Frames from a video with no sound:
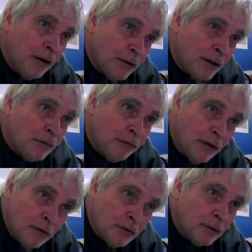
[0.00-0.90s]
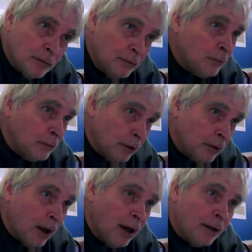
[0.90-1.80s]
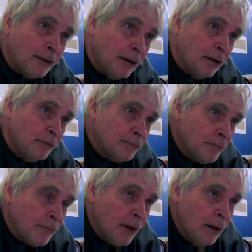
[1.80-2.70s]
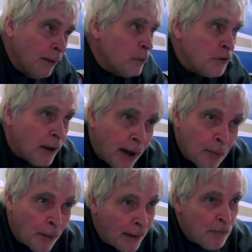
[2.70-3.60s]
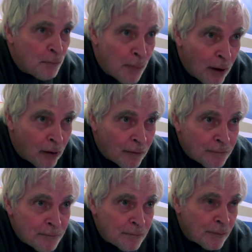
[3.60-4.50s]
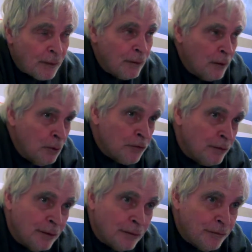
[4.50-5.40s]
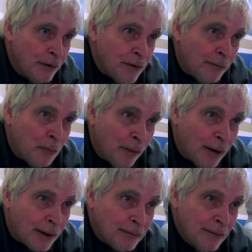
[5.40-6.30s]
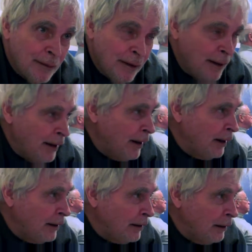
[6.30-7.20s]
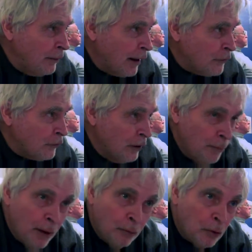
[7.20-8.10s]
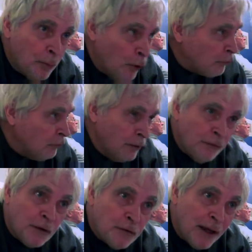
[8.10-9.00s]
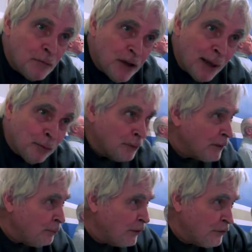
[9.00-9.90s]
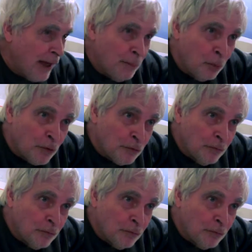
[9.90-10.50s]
our dear friends that are gone, you know. There was a guy by the name of Mel, who was a dear friend to everybody. And when I saw Mel, we both went for the same table. The best table was